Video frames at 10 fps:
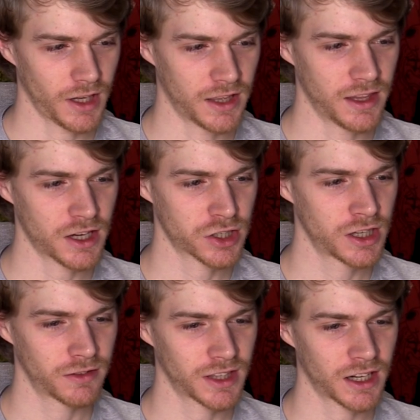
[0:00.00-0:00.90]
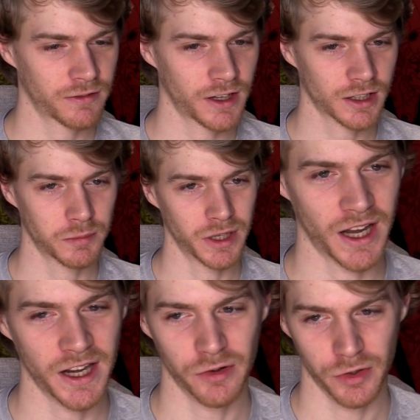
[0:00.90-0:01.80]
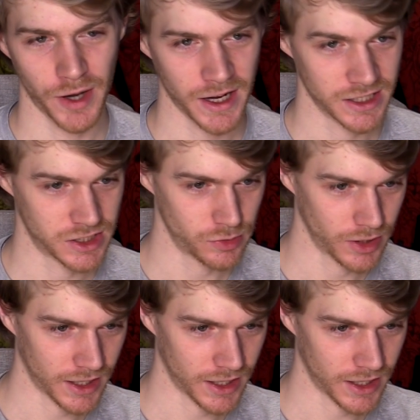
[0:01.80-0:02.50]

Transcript: and that should give it that effect, but I don't know how to do